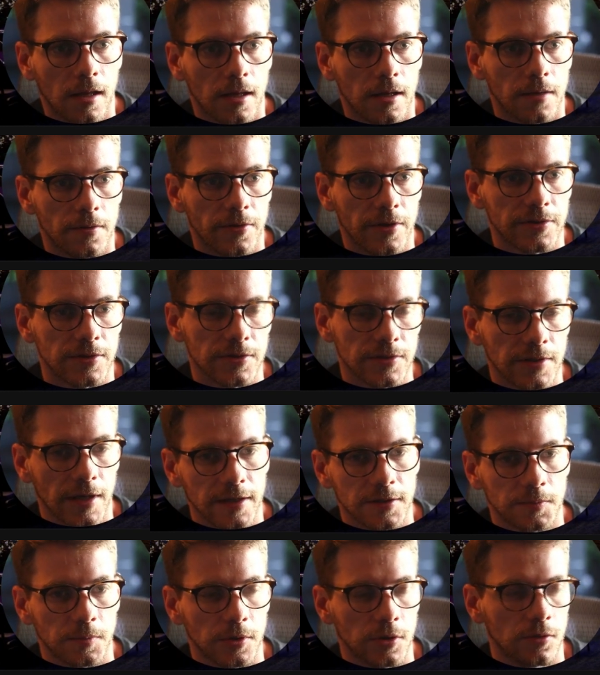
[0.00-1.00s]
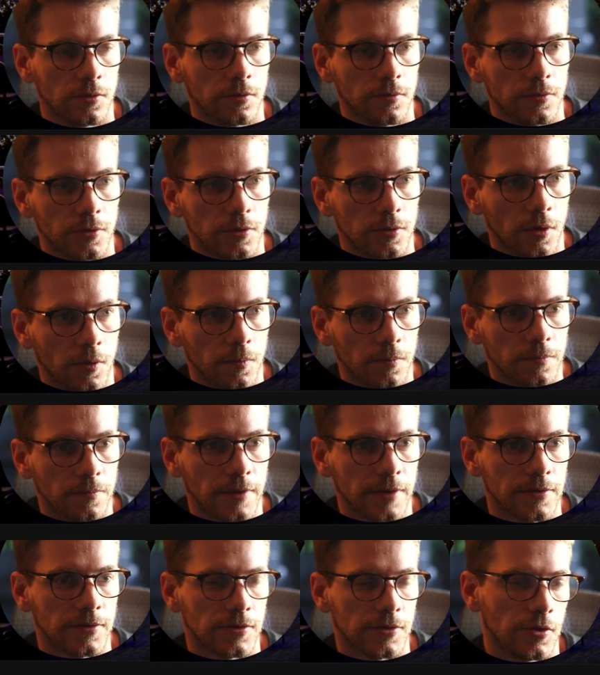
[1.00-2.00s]
This is nice, but you
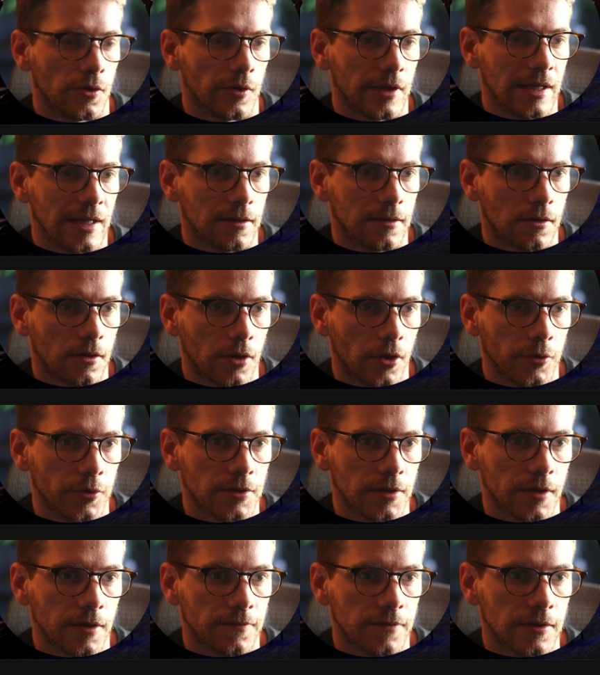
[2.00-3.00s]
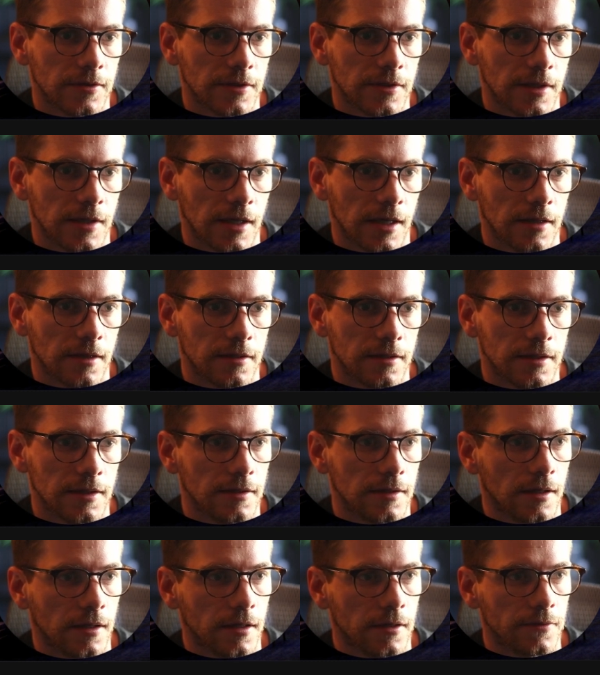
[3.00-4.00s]
don't get close enough to see kind of the
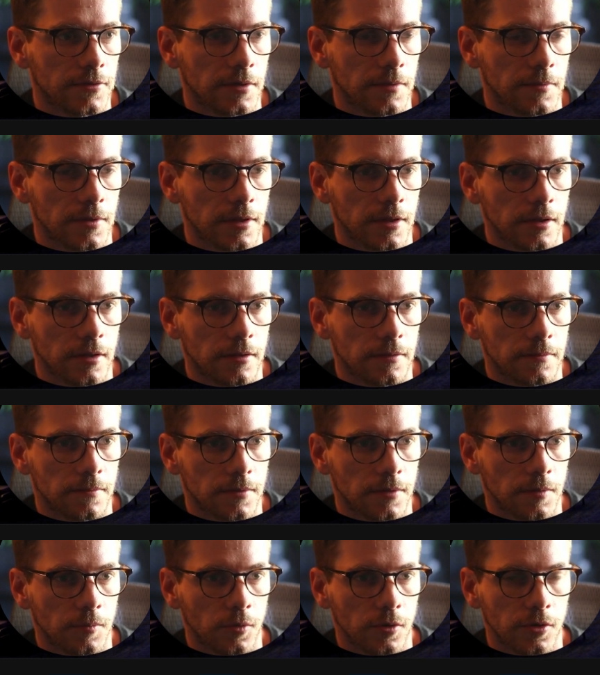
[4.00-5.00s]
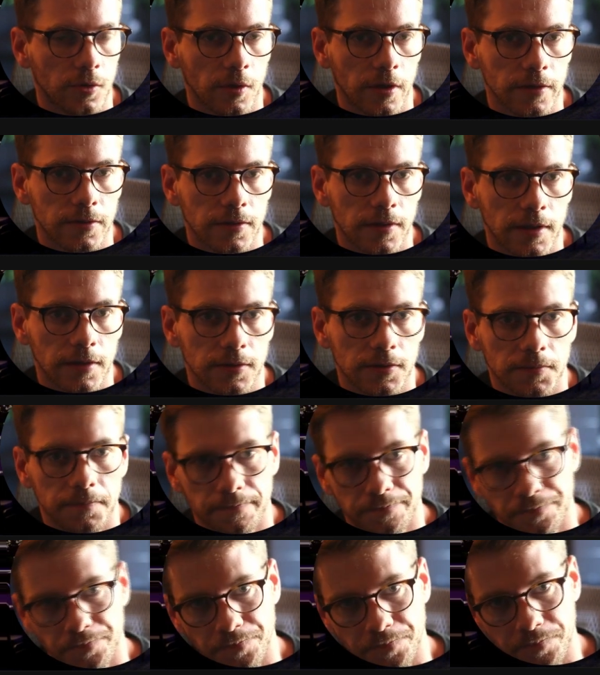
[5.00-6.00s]
detail of some of the more nuanced things.
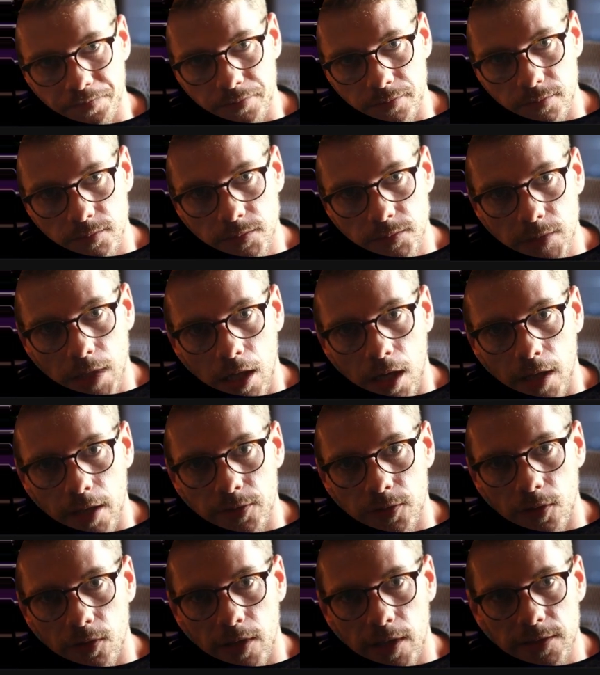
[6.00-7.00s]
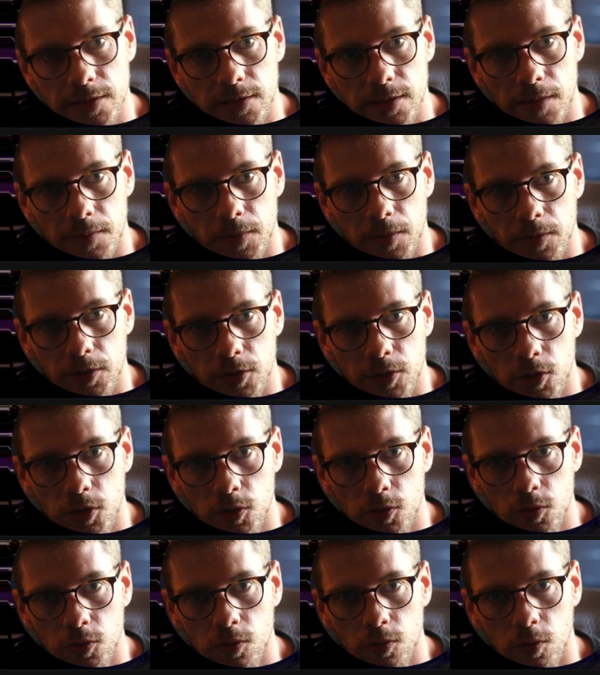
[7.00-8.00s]
All right, so that's step number
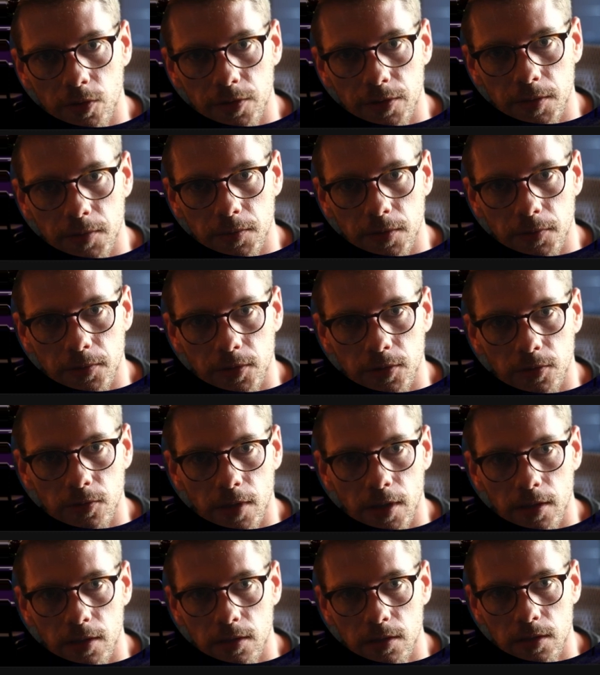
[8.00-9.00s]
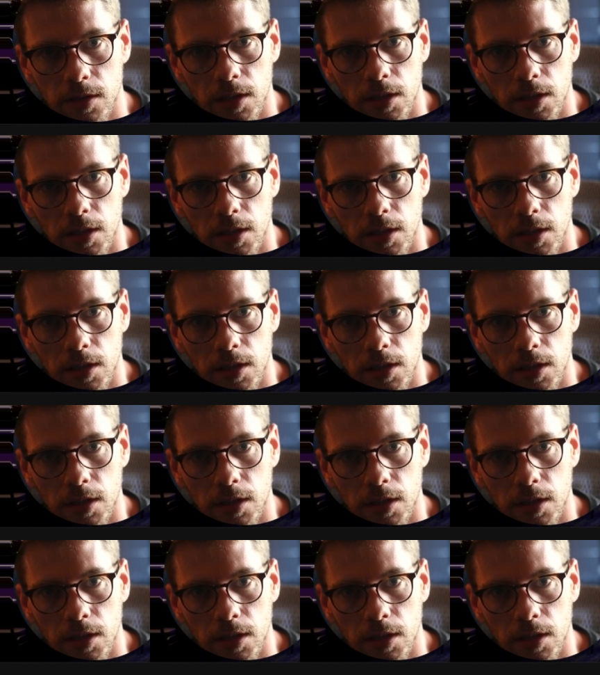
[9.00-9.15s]
2, or tip number 2 rather.